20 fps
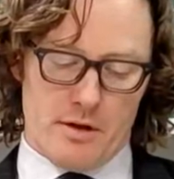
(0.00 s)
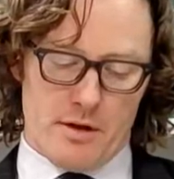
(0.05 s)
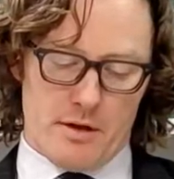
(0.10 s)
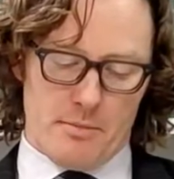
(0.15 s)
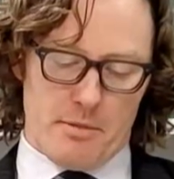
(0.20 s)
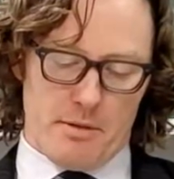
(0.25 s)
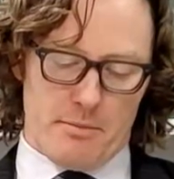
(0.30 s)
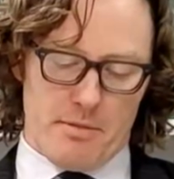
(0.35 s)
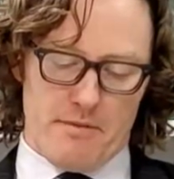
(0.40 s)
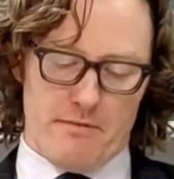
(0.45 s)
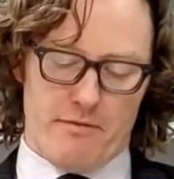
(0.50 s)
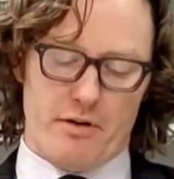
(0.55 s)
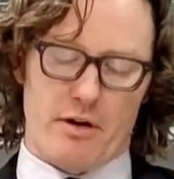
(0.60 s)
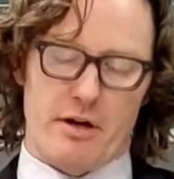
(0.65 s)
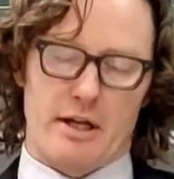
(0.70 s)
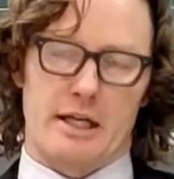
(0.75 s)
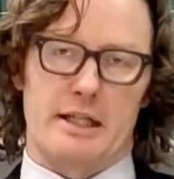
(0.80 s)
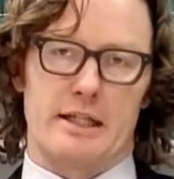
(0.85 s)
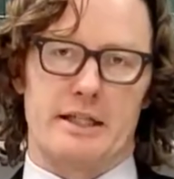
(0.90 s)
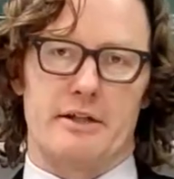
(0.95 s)
But be very
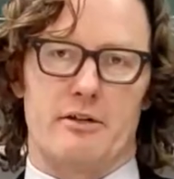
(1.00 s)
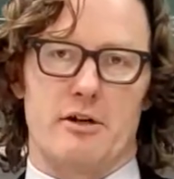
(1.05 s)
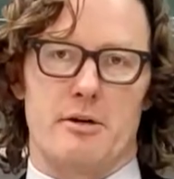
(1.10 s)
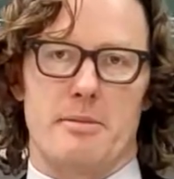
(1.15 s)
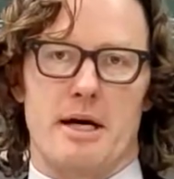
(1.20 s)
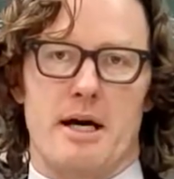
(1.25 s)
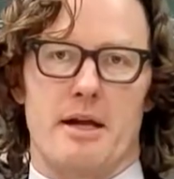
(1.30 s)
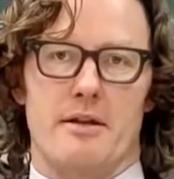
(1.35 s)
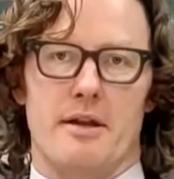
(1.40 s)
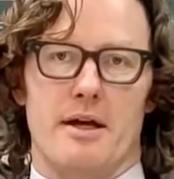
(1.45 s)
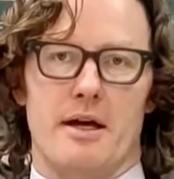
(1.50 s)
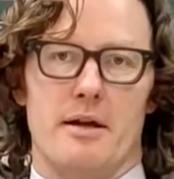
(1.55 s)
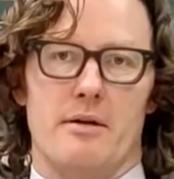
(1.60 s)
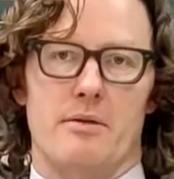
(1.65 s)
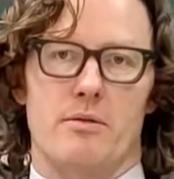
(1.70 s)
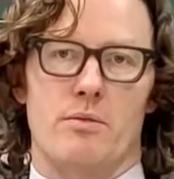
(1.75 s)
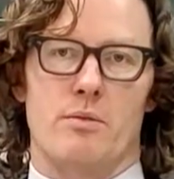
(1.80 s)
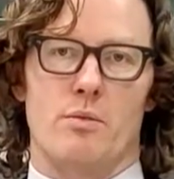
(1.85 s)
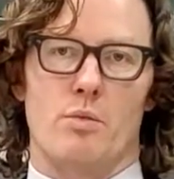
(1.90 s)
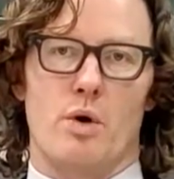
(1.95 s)
clear about that.
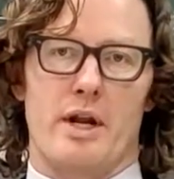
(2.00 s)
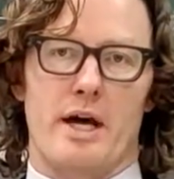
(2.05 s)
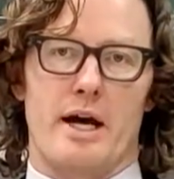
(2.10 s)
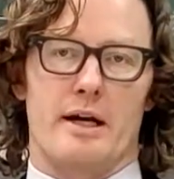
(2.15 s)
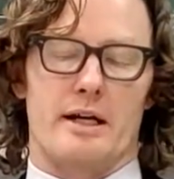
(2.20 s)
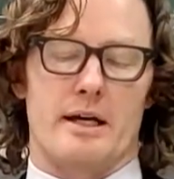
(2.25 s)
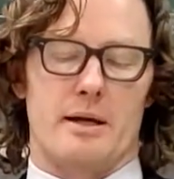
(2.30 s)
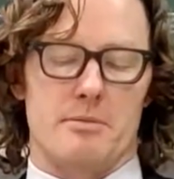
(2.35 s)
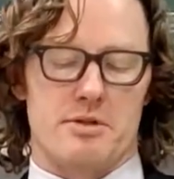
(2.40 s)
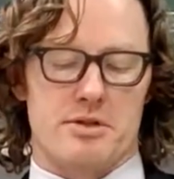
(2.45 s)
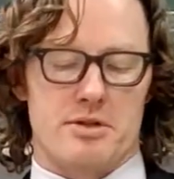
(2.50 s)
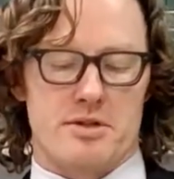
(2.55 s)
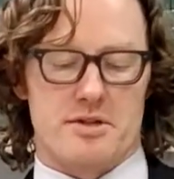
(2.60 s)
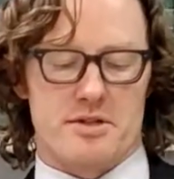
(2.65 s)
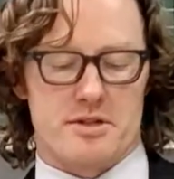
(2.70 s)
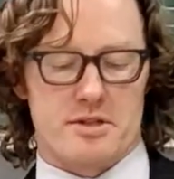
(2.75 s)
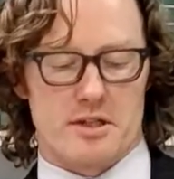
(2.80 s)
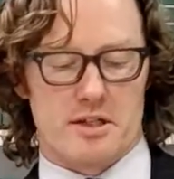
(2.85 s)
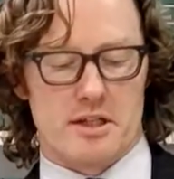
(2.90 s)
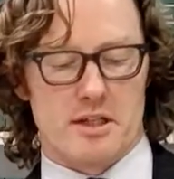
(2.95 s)
What outcome do you
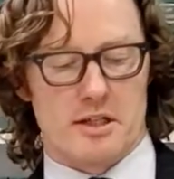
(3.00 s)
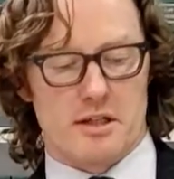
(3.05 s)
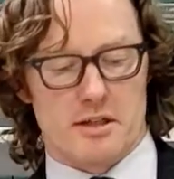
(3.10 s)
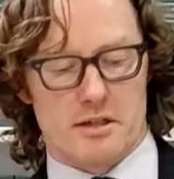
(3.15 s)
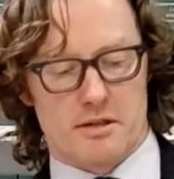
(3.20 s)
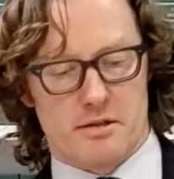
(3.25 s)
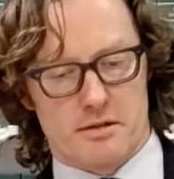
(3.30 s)
seek,